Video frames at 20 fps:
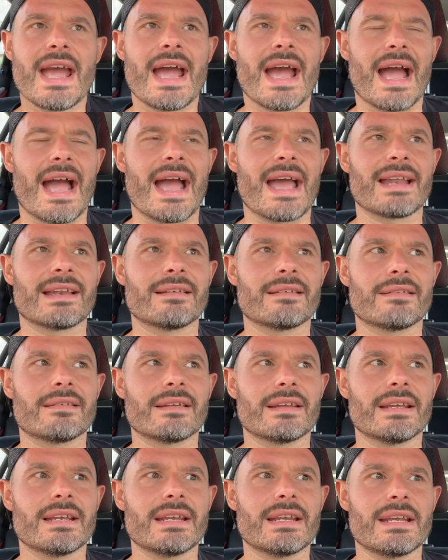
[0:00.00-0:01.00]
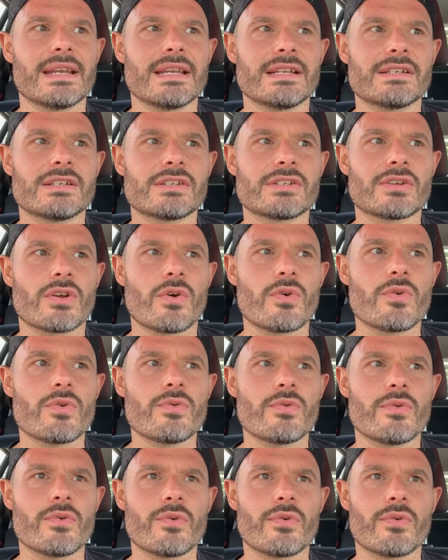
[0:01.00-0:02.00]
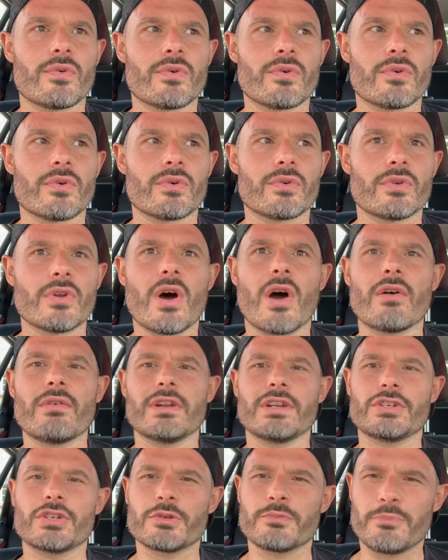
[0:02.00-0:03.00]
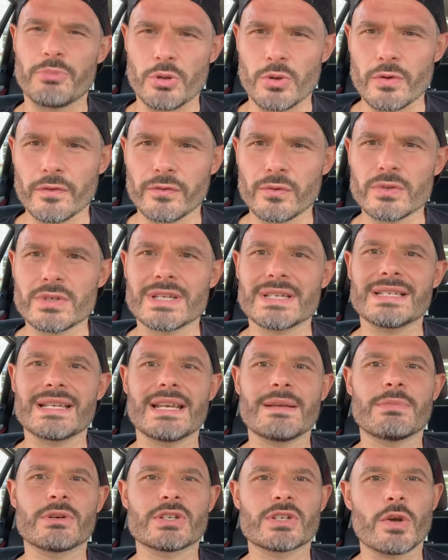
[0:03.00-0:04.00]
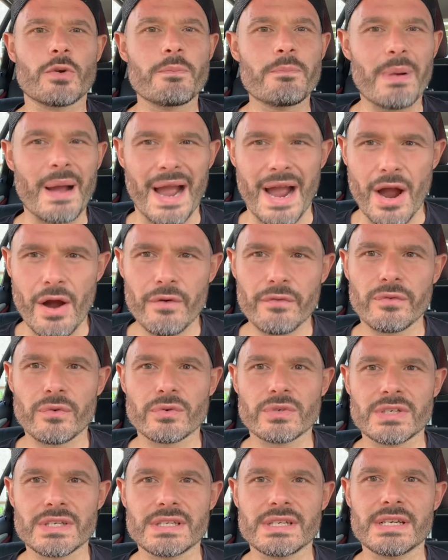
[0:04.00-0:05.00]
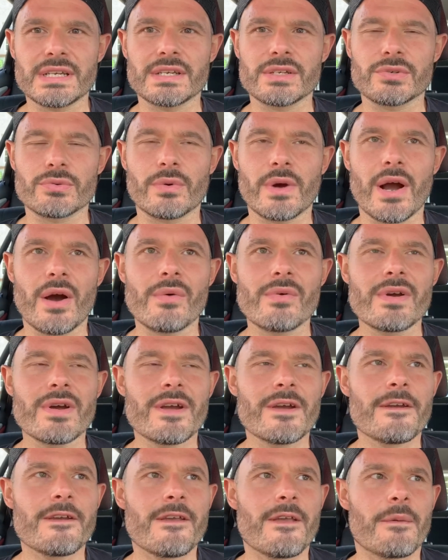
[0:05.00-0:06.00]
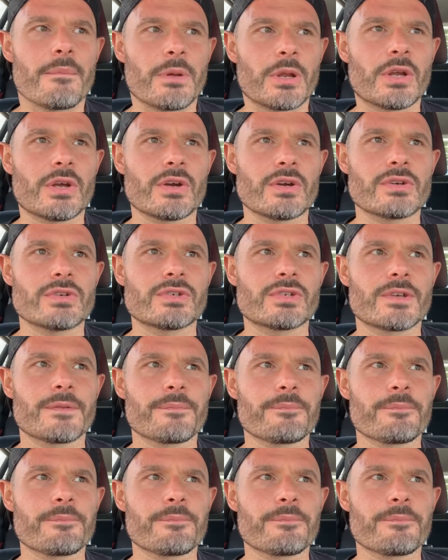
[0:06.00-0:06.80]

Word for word: And it's so not only just beautiful to see but so powerful to see as well because